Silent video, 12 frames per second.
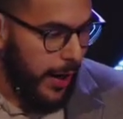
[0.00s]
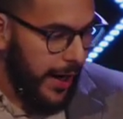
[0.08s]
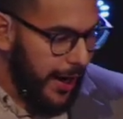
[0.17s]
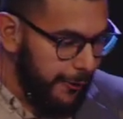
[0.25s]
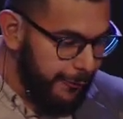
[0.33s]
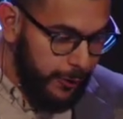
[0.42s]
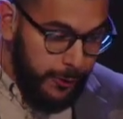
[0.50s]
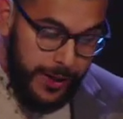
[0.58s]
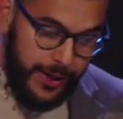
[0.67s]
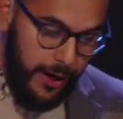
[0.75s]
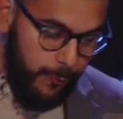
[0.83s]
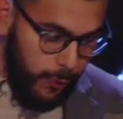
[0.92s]

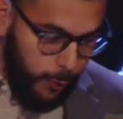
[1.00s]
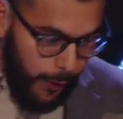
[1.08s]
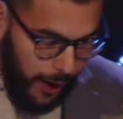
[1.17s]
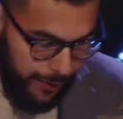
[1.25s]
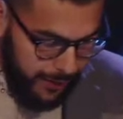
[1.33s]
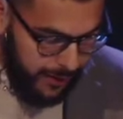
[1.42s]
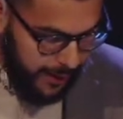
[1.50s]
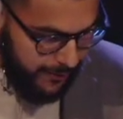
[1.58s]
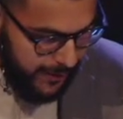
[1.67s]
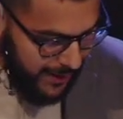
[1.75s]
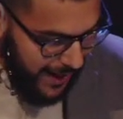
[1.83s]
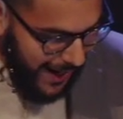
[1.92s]
affluent enough, we're wealthy
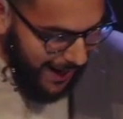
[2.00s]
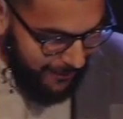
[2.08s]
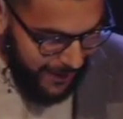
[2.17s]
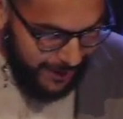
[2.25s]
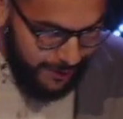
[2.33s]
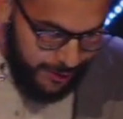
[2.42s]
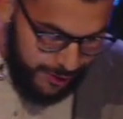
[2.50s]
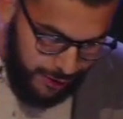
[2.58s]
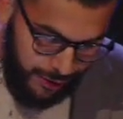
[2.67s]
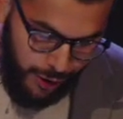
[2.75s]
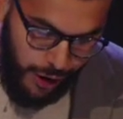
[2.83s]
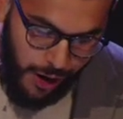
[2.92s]
enough to not have that
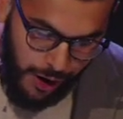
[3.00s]
concern